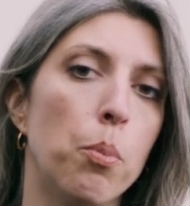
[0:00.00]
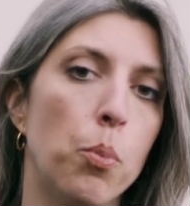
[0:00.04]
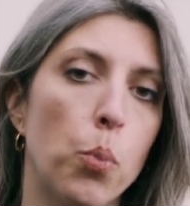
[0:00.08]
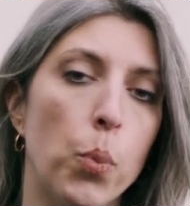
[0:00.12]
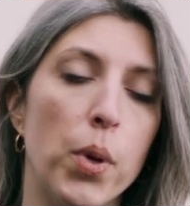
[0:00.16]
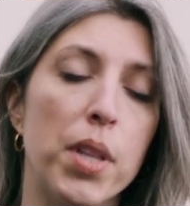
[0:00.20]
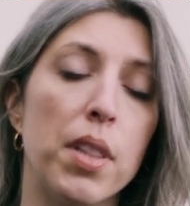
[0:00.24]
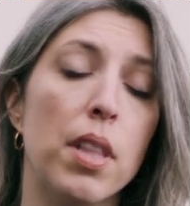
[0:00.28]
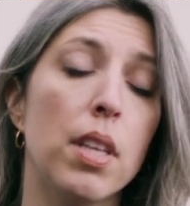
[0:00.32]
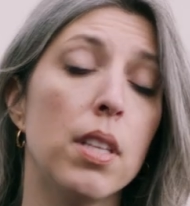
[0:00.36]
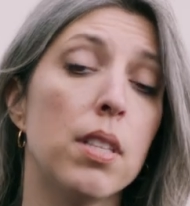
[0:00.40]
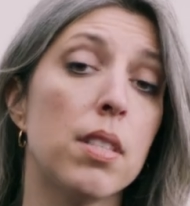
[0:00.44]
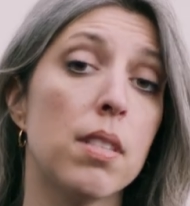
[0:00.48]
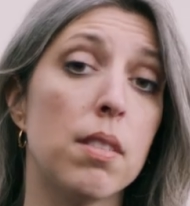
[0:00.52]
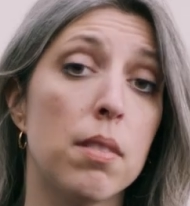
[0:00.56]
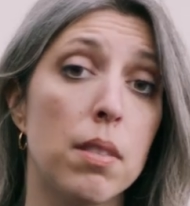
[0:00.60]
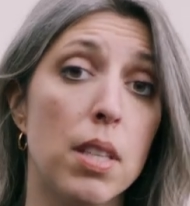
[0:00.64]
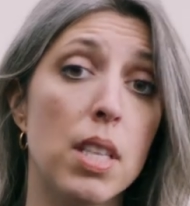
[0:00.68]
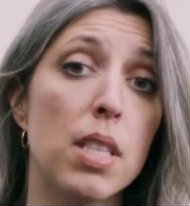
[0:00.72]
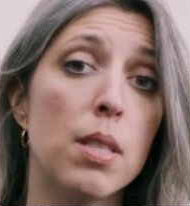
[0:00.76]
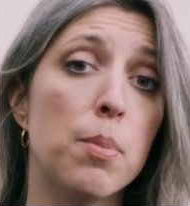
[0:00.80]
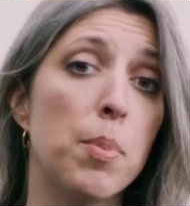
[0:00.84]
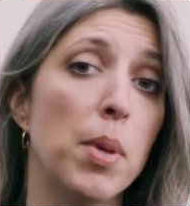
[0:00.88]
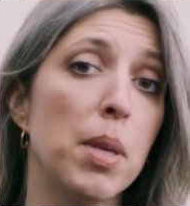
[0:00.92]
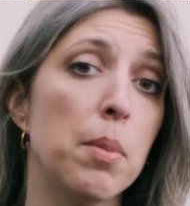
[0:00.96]
With
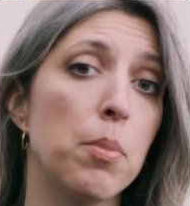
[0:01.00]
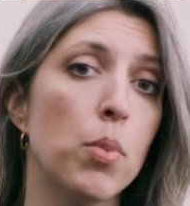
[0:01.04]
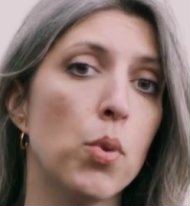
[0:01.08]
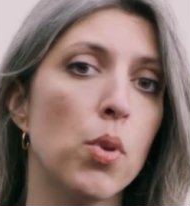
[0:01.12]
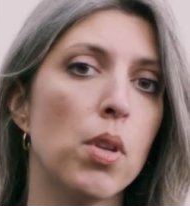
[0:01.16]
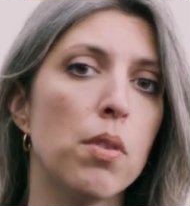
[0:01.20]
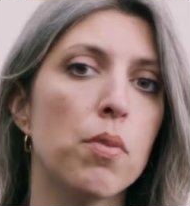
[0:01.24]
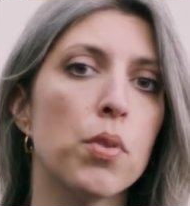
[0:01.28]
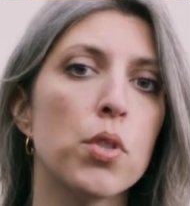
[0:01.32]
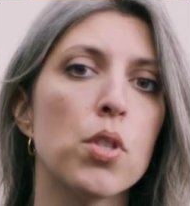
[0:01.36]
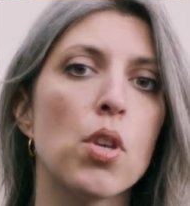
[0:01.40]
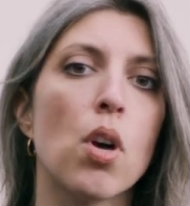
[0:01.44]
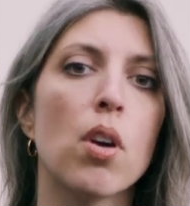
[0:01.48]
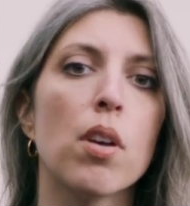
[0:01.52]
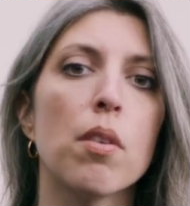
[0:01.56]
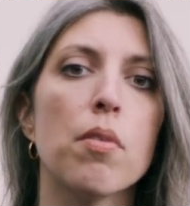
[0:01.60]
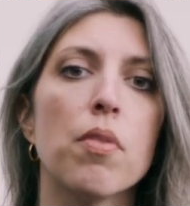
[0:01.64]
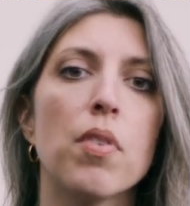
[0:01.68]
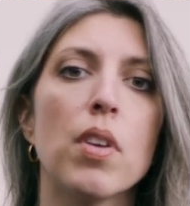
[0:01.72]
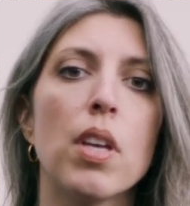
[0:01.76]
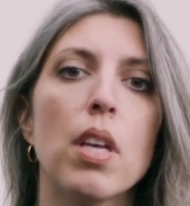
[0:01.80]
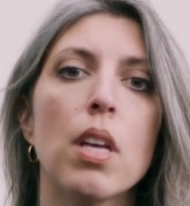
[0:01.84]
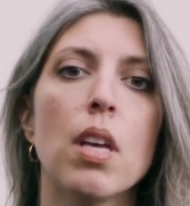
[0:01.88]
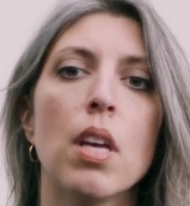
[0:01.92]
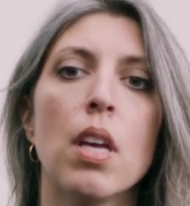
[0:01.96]
this being beauty
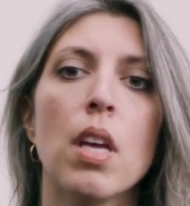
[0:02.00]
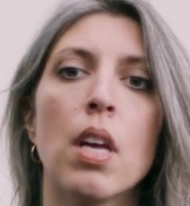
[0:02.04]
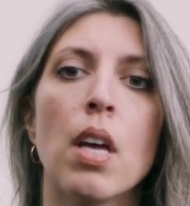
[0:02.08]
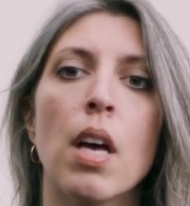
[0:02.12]
photography,